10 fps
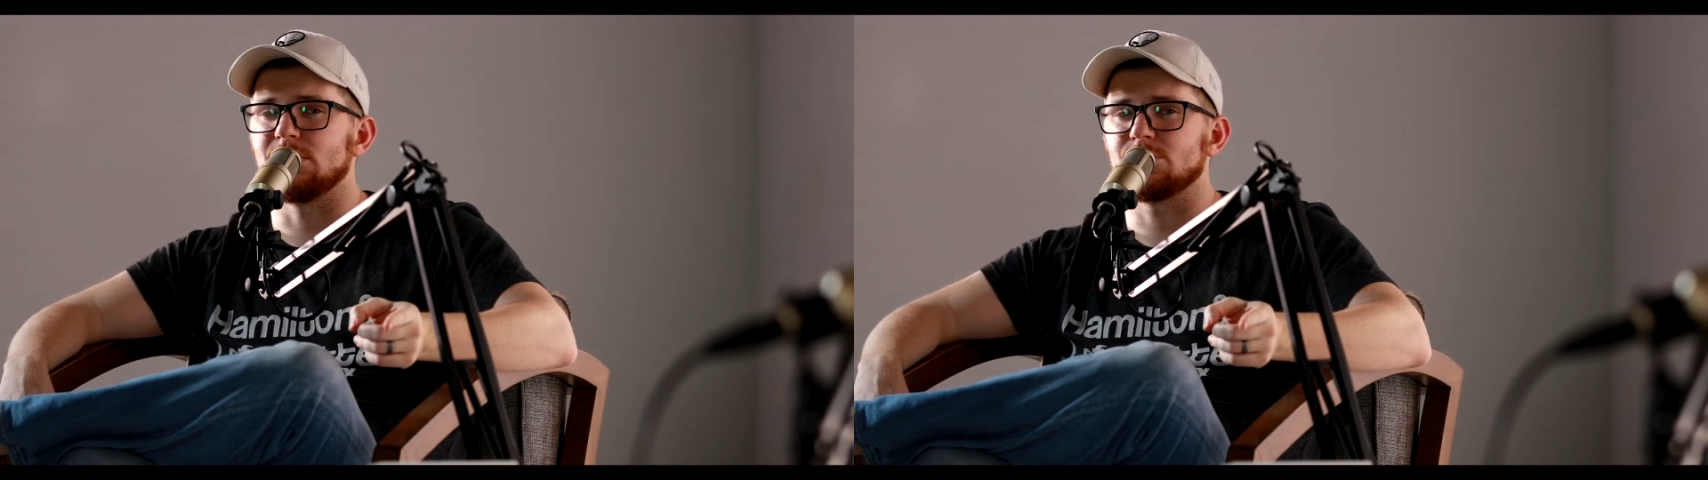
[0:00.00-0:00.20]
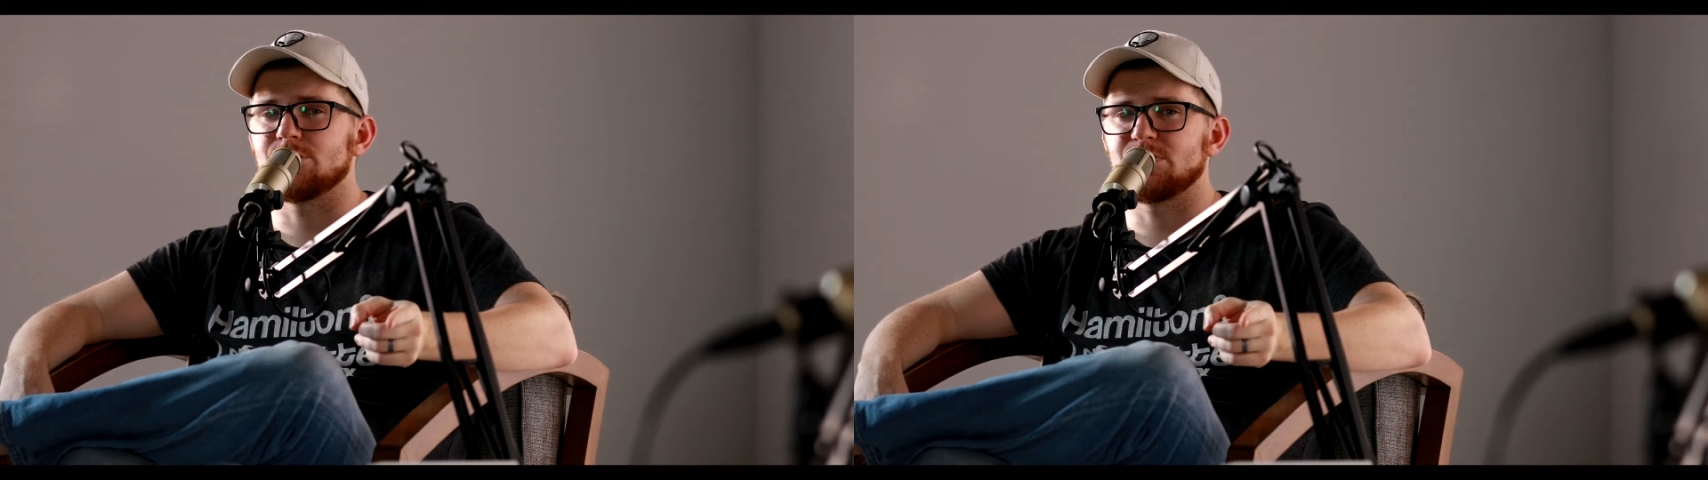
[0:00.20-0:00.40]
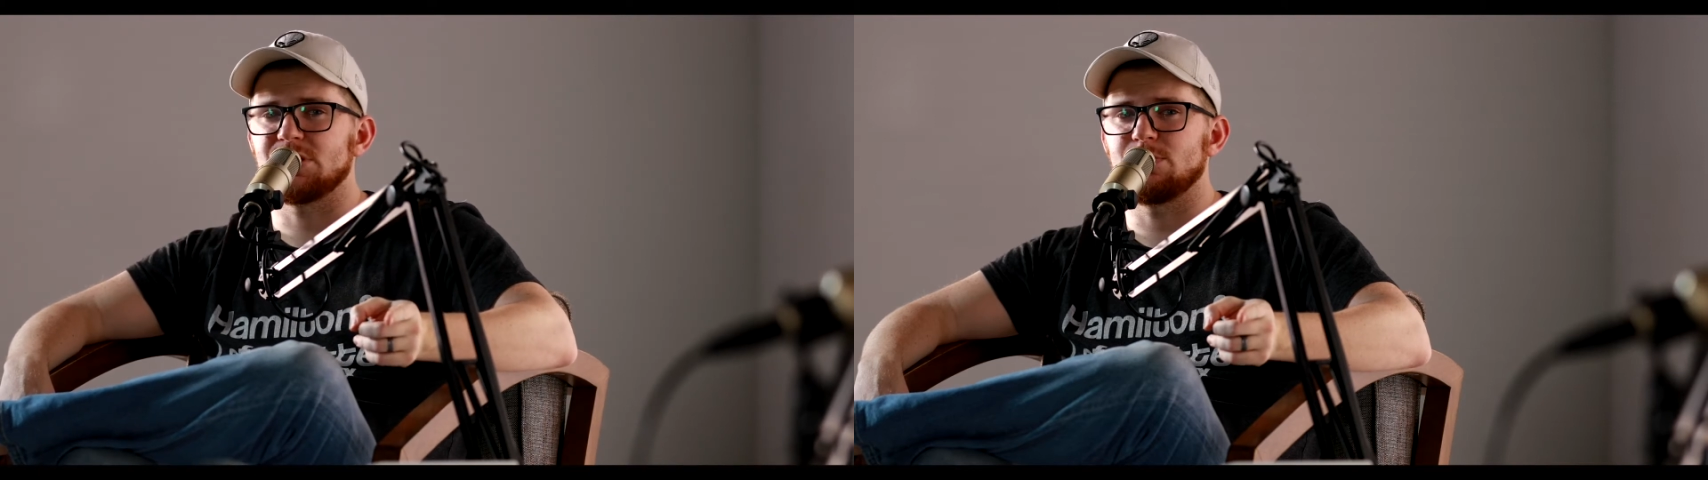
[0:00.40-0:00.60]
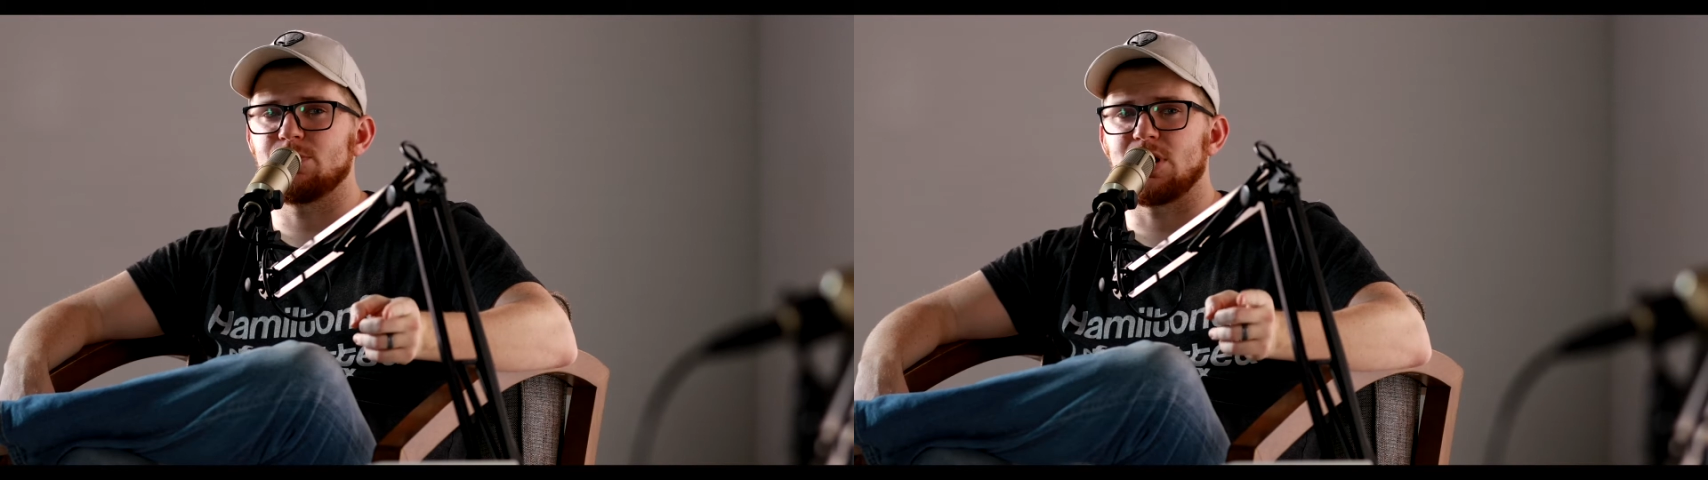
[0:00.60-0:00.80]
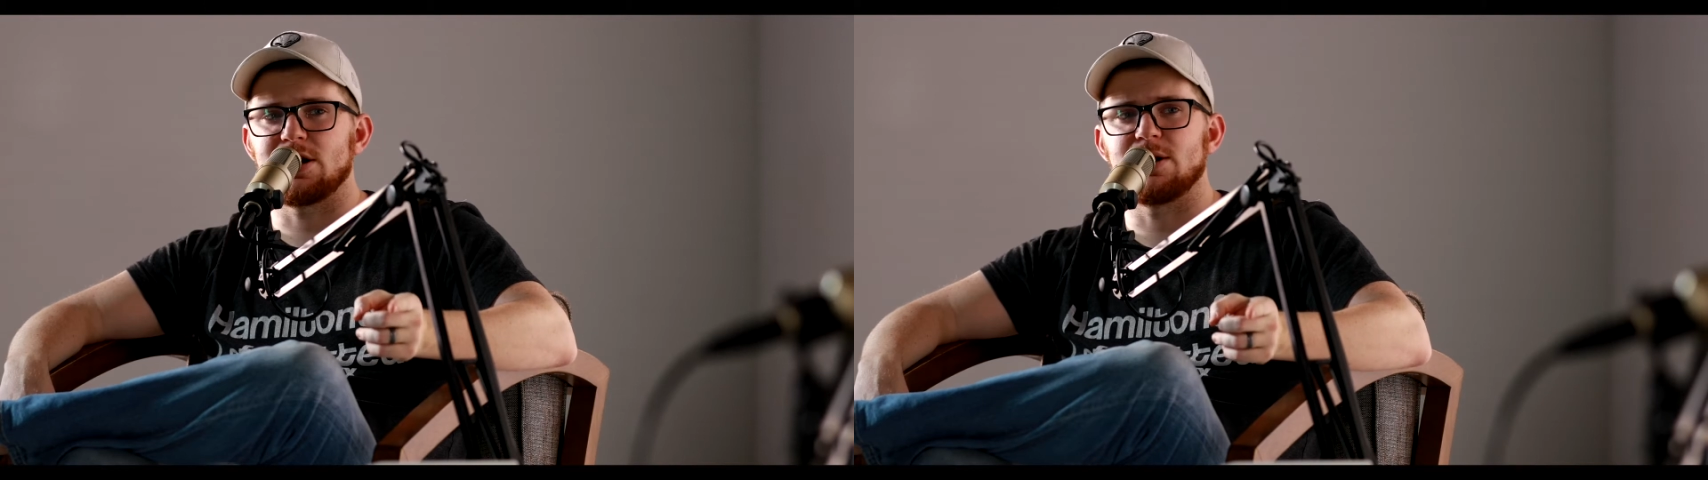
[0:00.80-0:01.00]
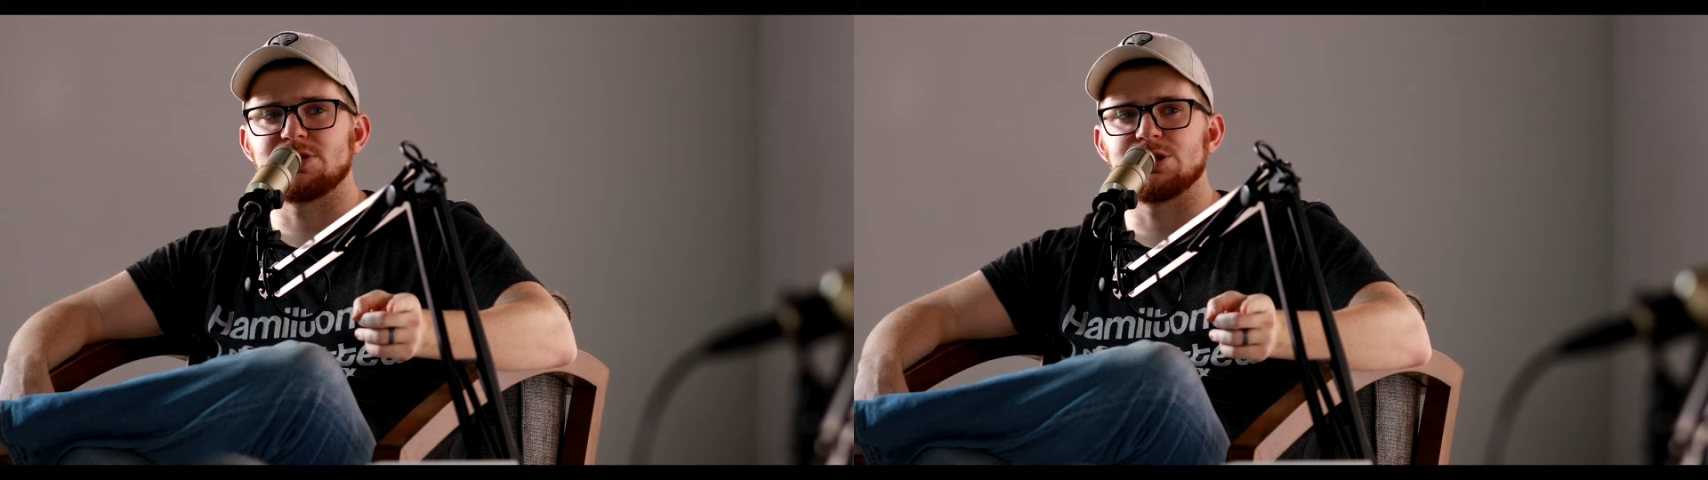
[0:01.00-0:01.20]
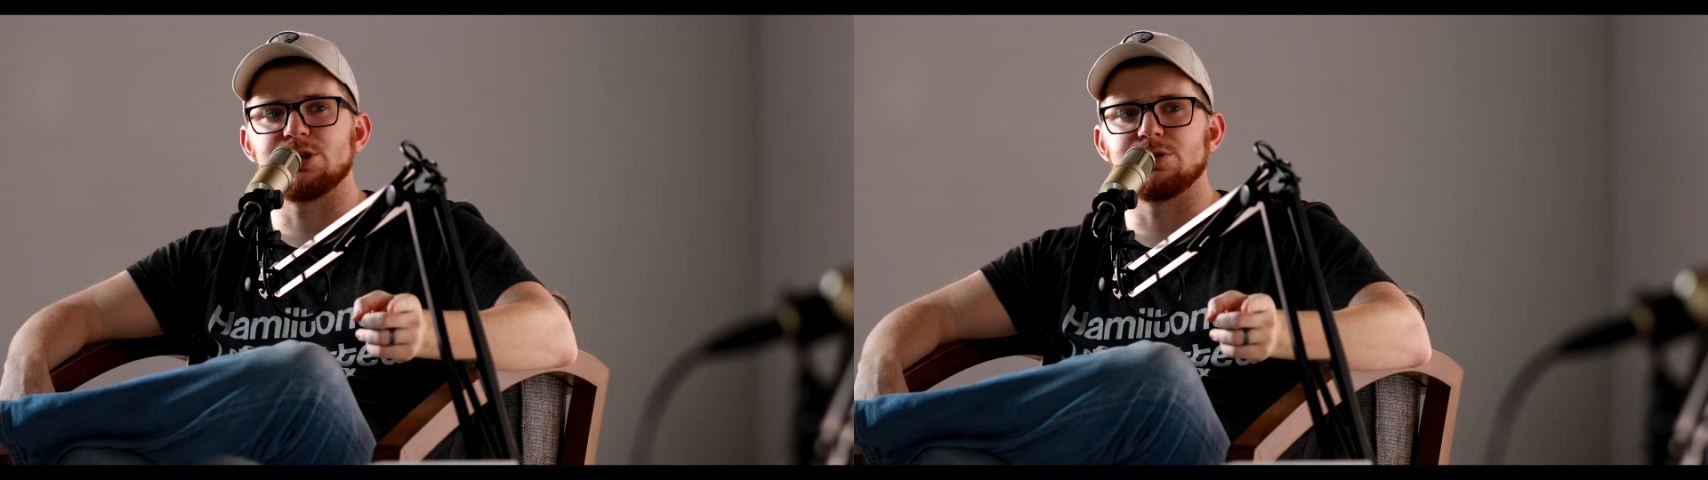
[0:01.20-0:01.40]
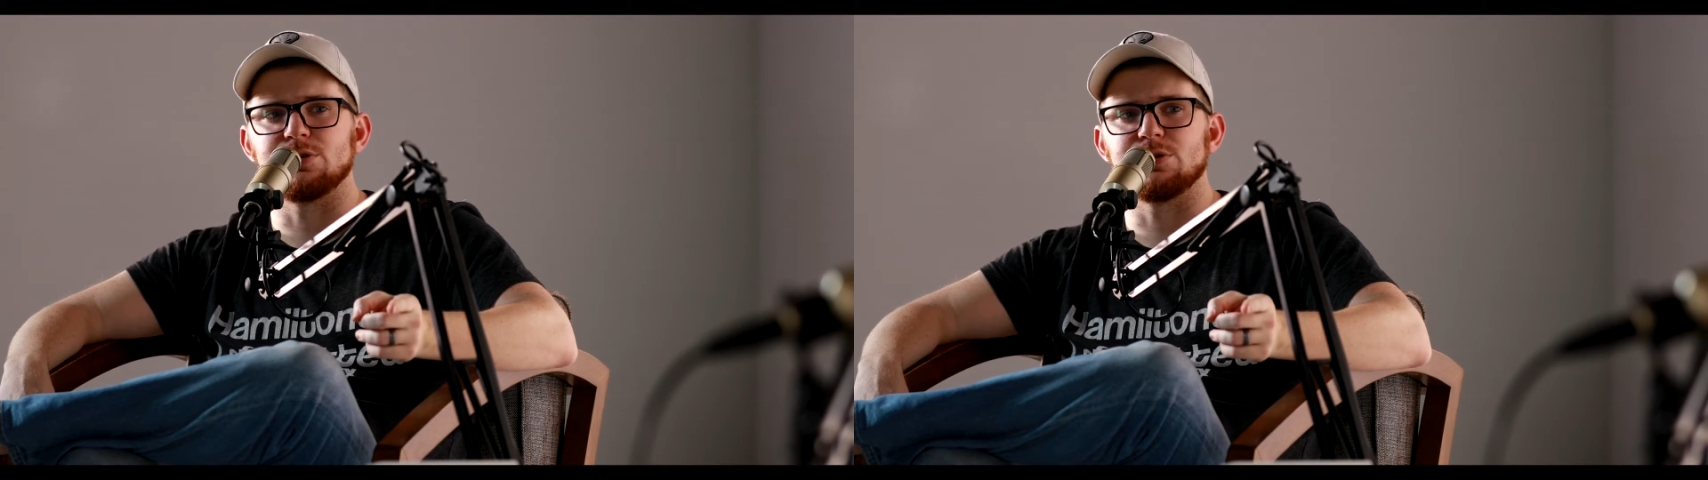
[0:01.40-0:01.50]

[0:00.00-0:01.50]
leadership team brought it up to you.